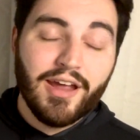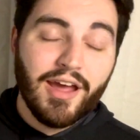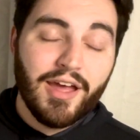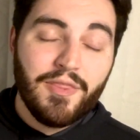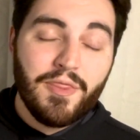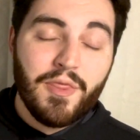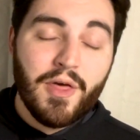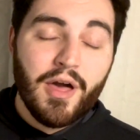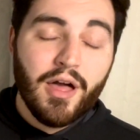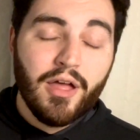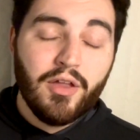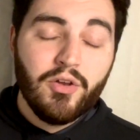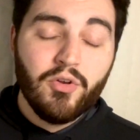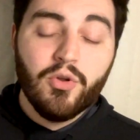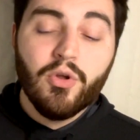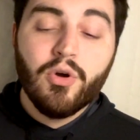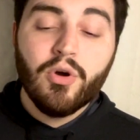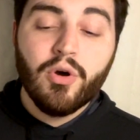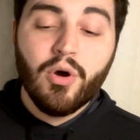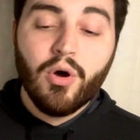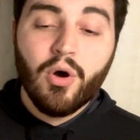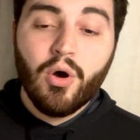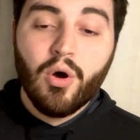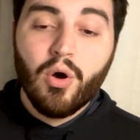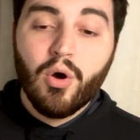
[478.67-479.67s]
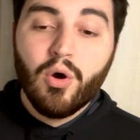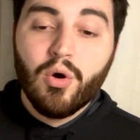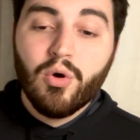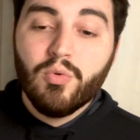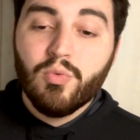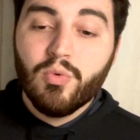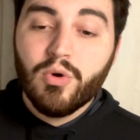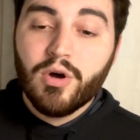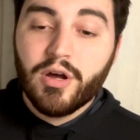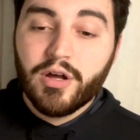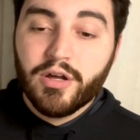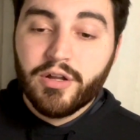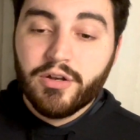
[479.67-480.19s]
thought no
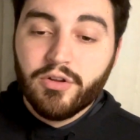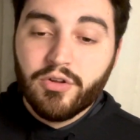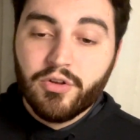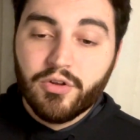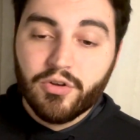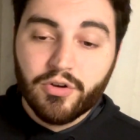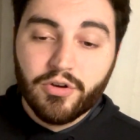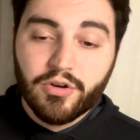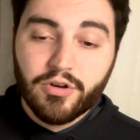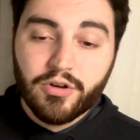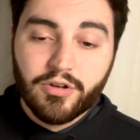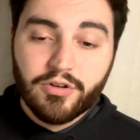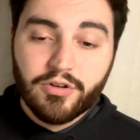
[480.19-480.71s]
one could